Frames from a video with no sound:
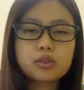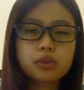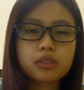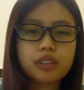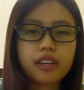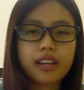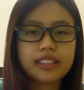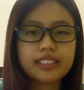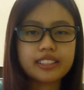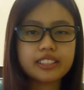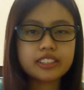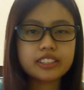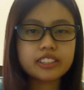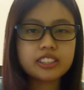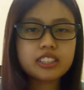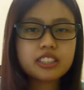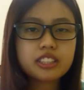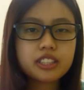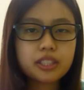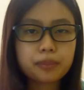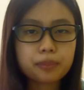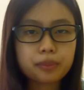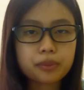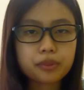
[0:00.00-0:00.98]
To
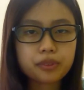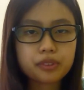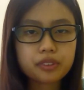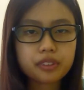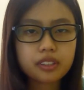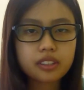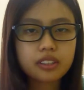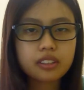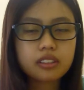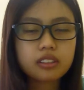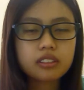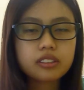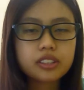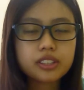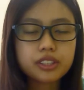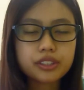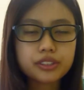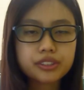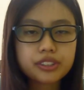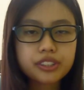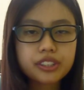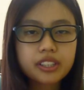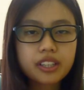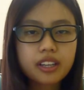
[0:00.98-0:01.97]
enhancing the beauty, the
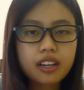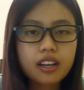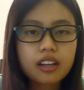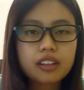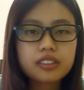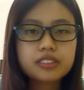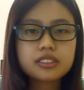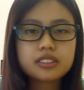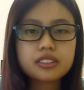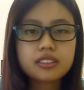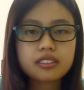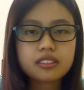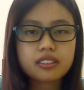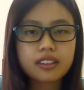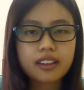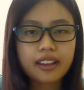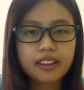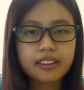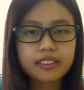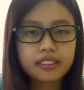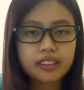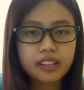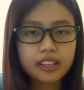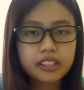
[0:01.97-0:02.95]
tree house
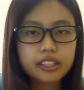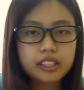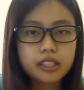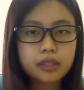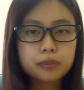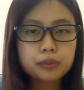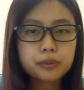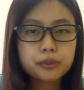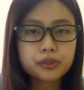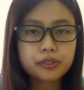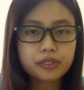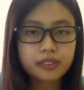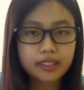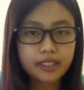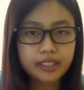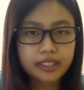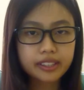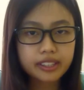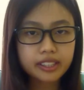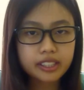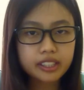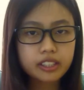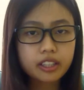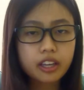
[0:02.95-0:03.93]
had light-up through
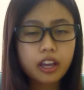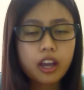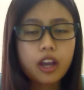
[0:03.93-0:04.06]
lining